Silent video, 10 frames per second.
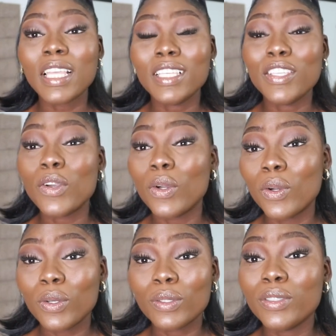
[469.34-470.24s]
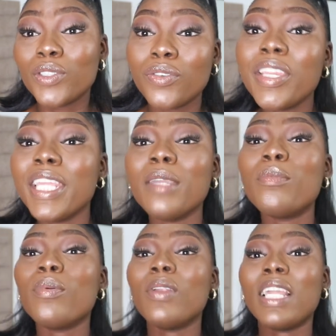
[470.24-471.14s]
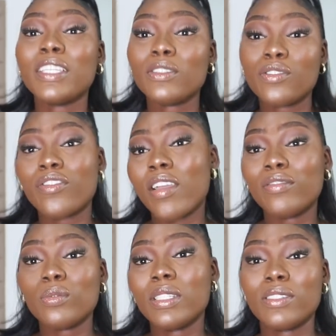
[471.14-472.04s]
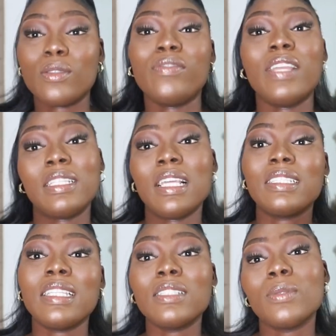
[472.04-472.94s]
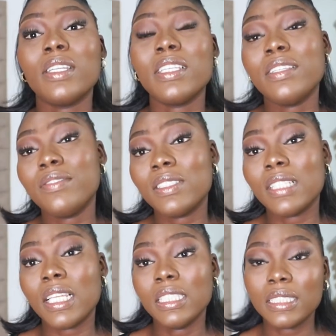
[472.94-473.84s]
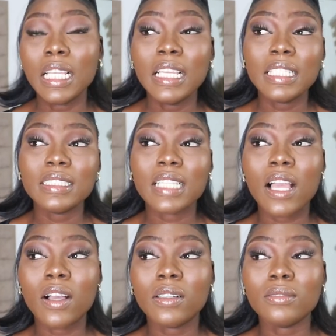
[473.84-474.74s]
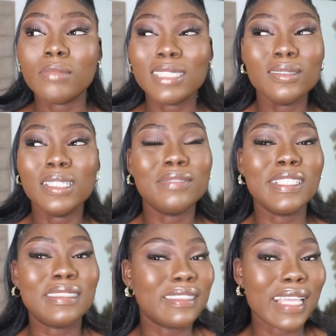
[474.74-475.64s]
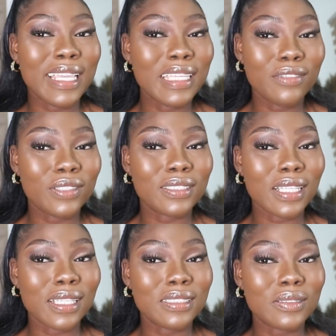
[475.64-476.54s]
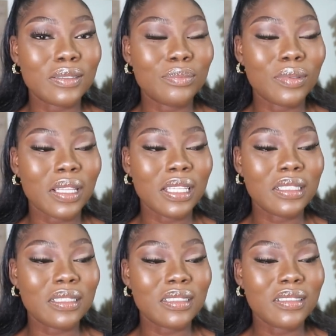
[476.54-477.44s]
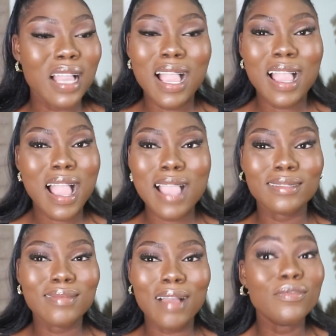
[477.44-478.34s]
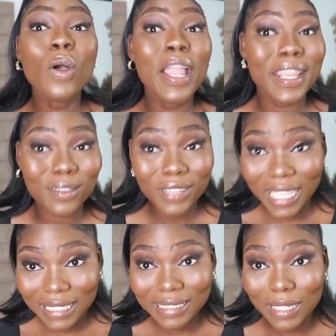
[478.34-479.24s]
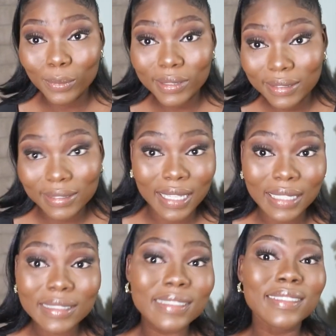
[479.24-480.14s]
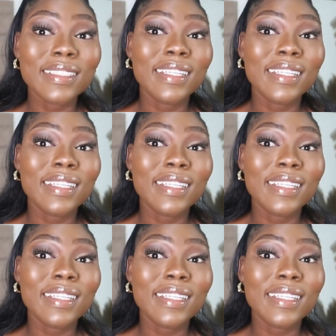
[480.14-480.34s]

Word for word: your trip or like your travel and stuff like that. That's what an e-visa is. Now, I don't know if they deny e-visas, but like I, I, I've not heard of any that was denied